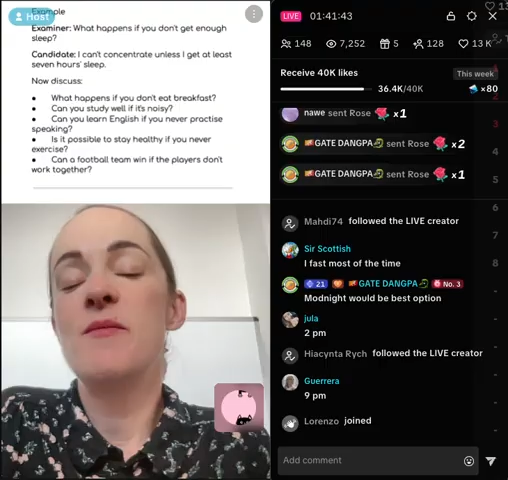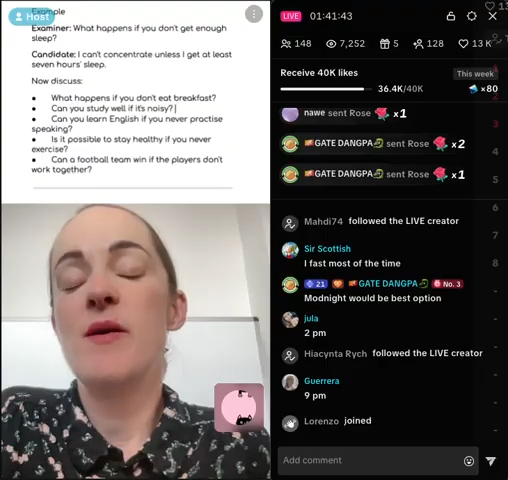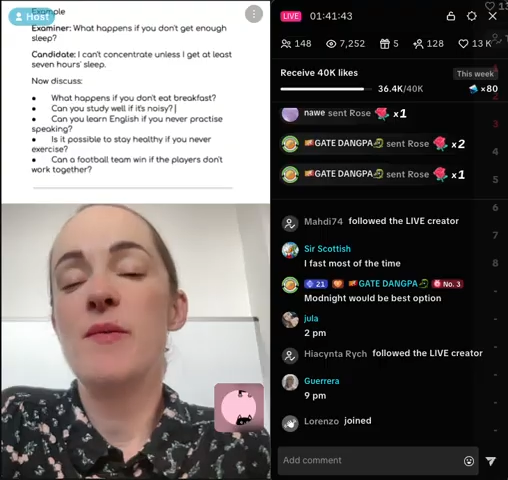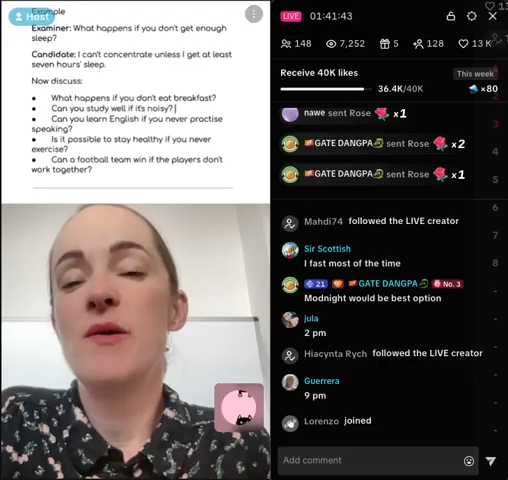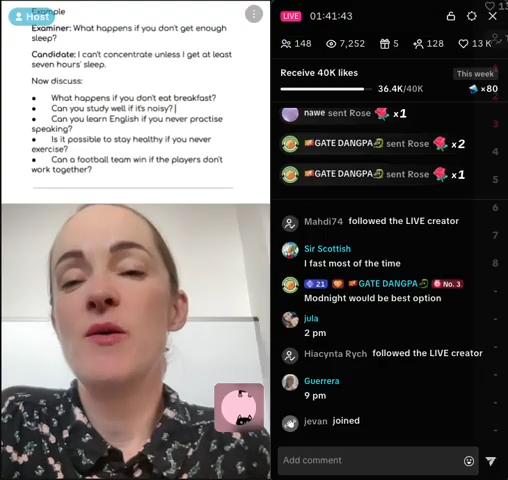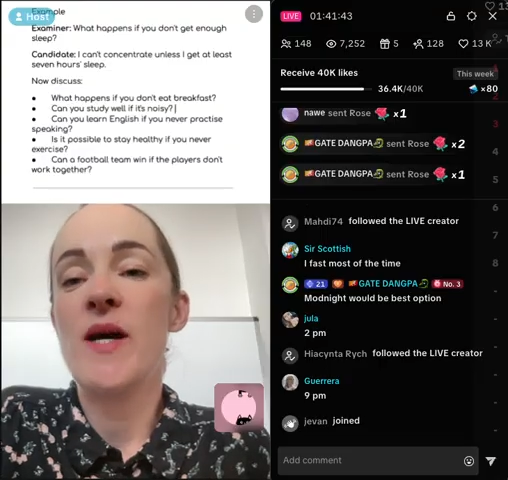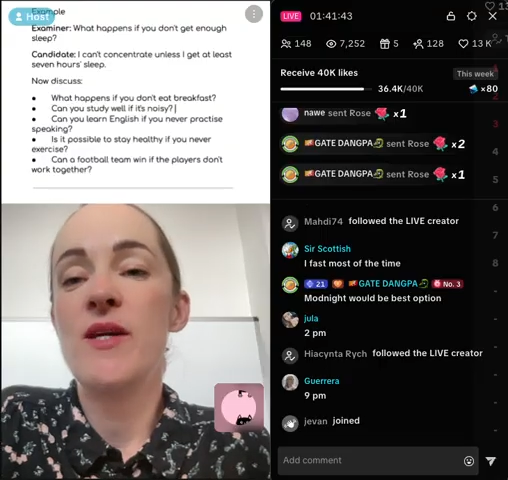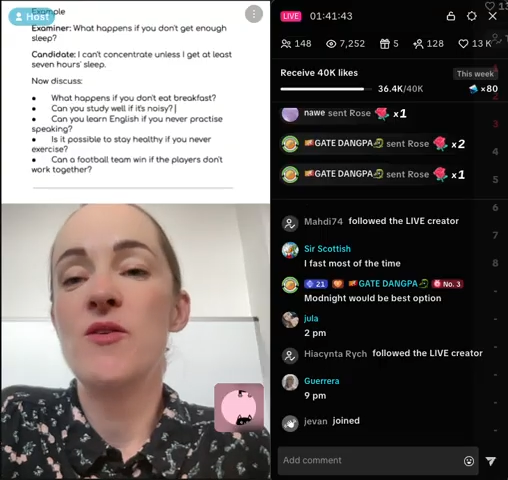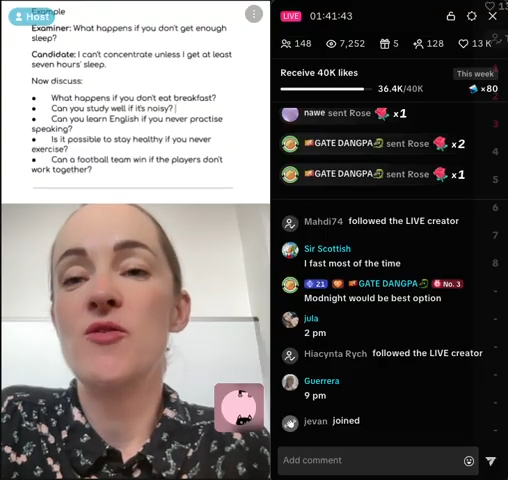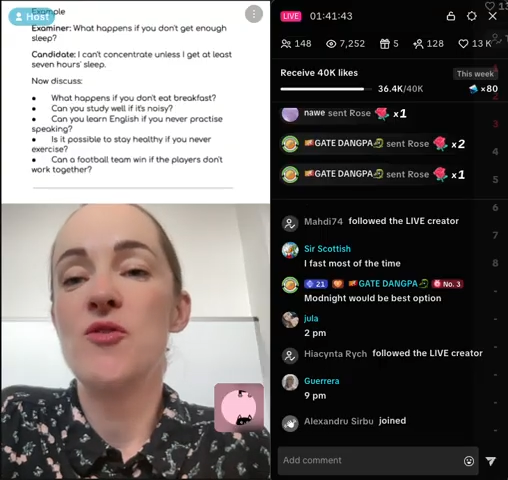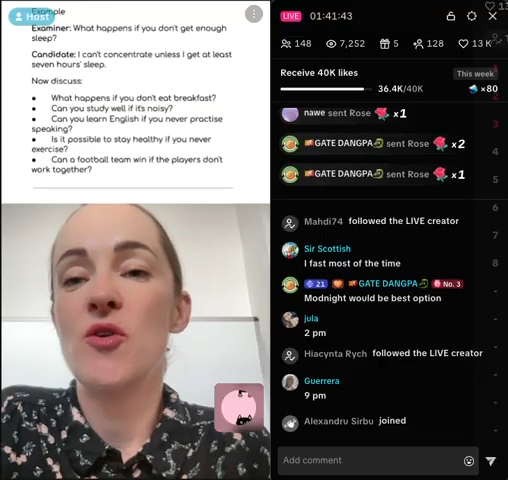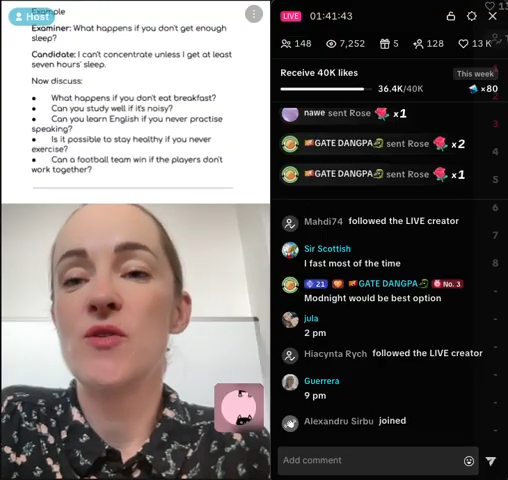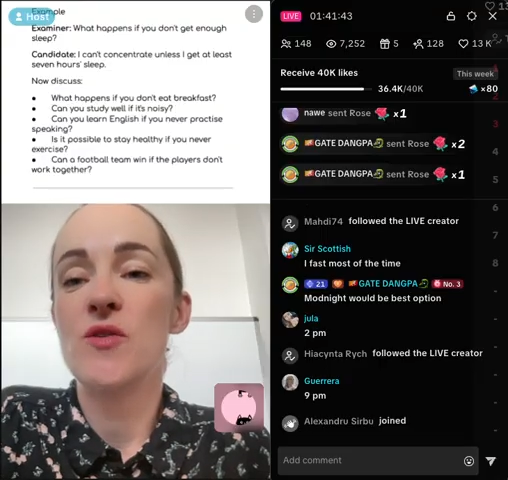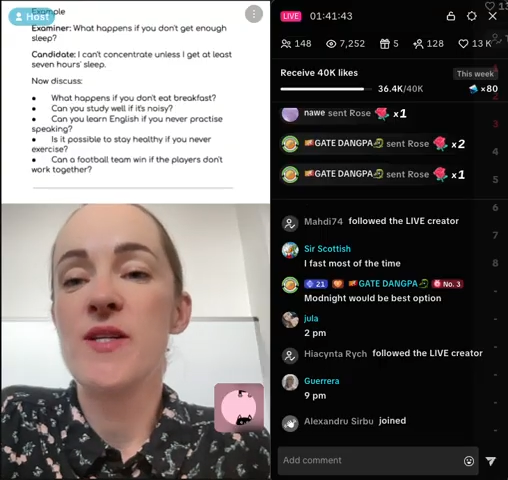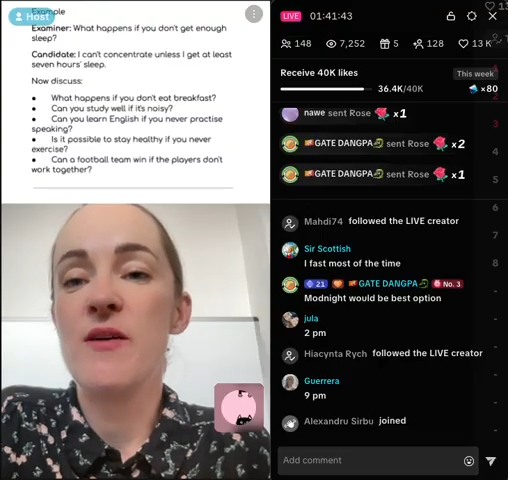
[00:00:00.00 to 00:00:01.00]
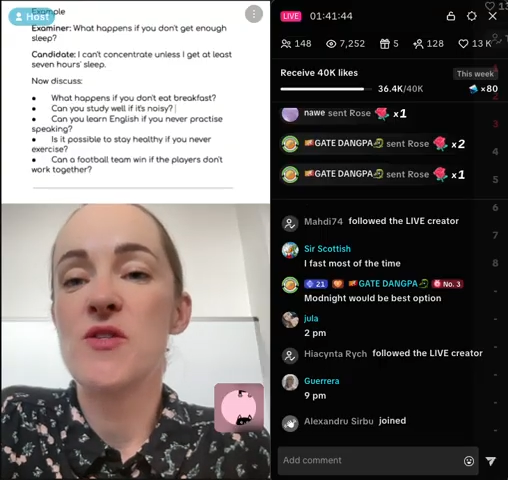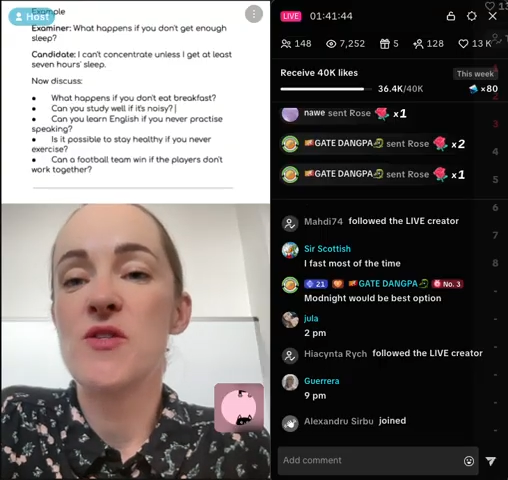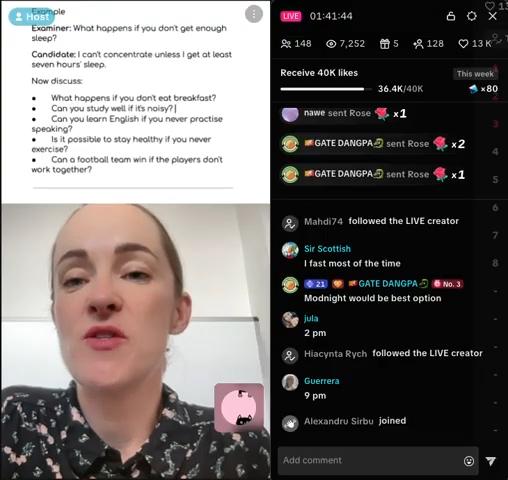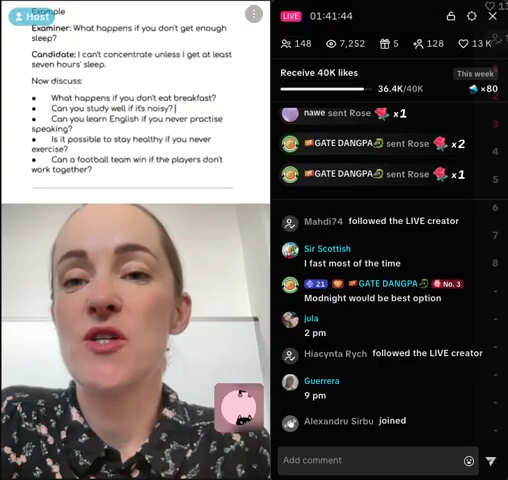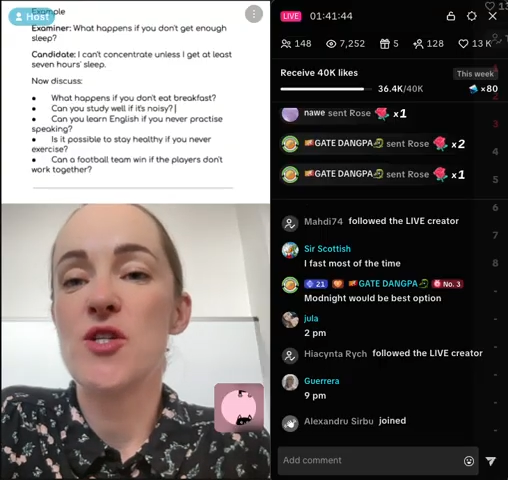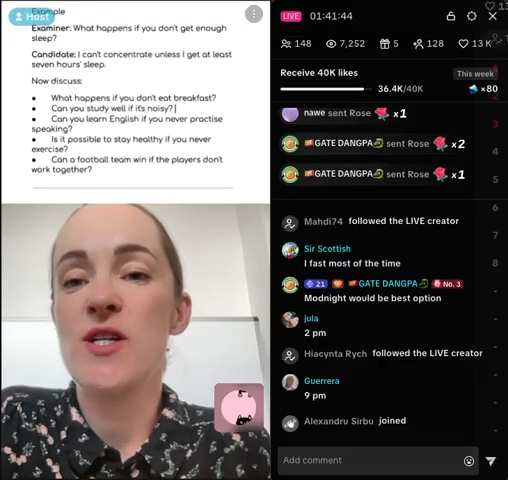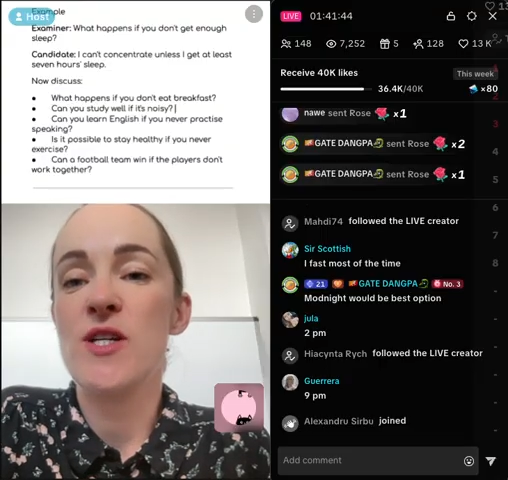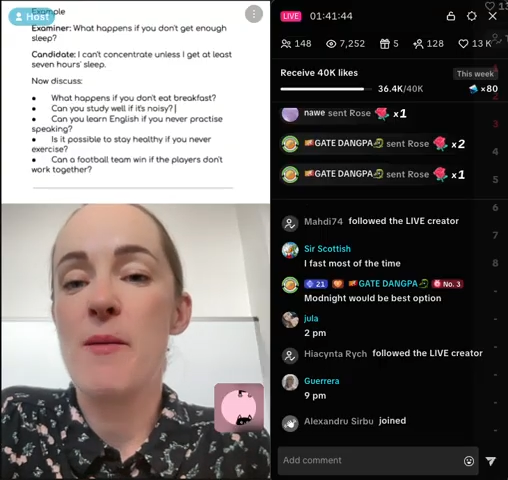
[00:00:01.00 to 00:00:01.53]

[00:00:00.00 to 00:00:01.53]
maybe why you don't have such an